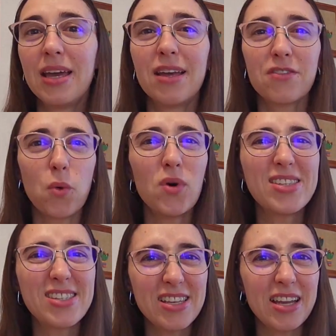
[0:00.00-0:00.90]
So
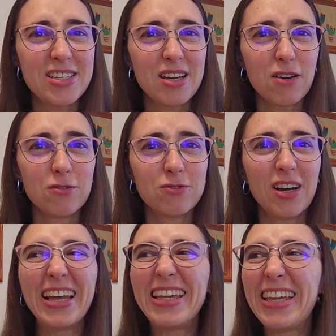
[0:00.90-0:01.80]
what's the idea of
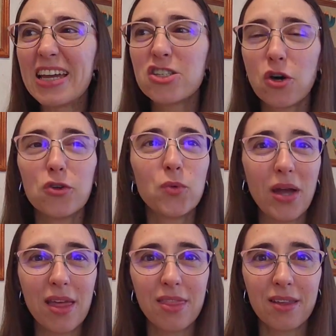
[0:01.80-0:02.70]
get on
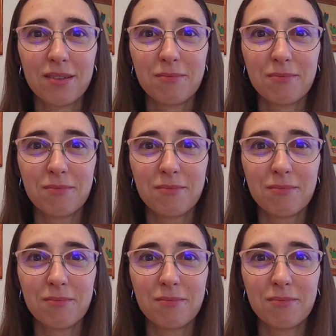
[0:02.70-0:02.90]
with?